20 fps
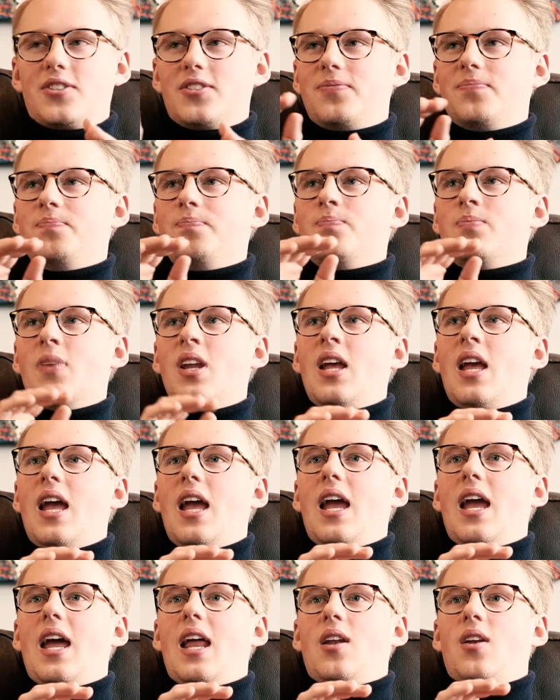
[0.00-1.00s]

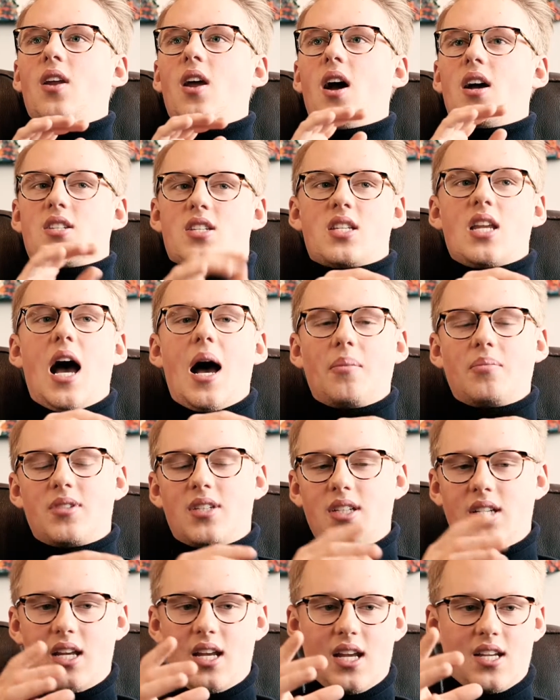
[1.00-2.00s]
And I stopped,
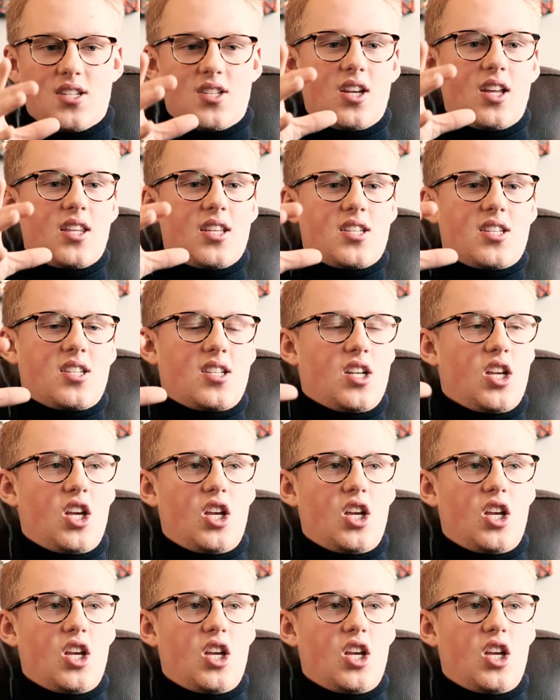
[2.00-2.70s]
and I saw this